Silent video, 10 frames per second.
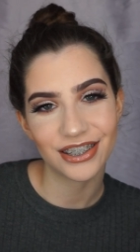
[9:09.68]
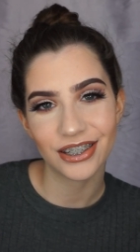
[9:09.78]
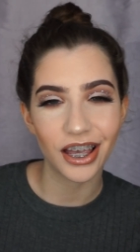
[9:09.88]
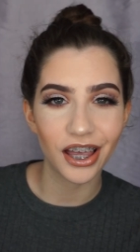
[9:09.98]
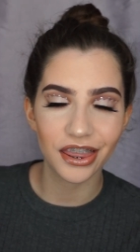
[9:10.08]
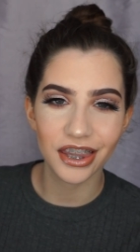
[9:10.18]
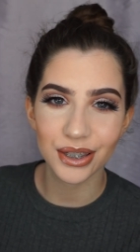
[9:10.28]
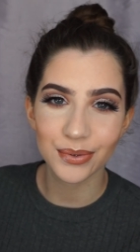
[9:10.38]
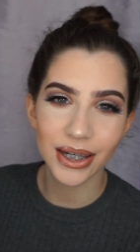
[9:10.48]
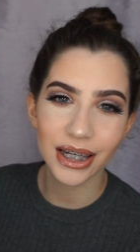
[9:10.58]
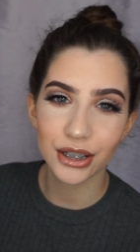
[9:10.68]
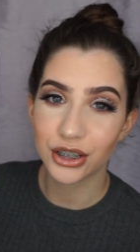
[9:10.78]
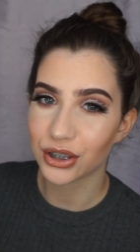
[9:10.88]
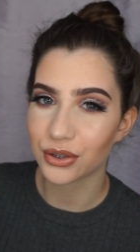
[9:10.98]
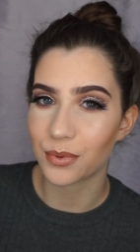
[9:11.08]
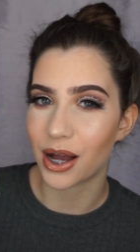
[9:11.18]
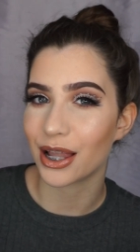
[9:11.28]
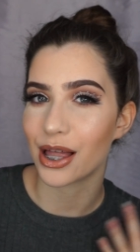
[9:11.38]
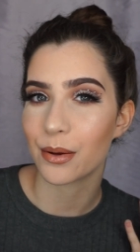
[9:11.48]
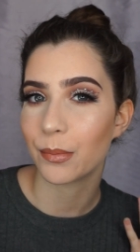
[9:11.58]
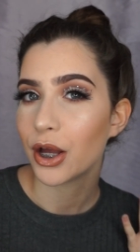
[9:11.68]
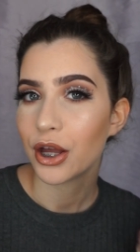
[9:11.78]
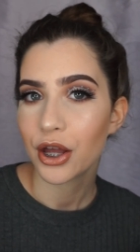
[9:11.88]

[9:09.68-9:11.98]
So this week, just while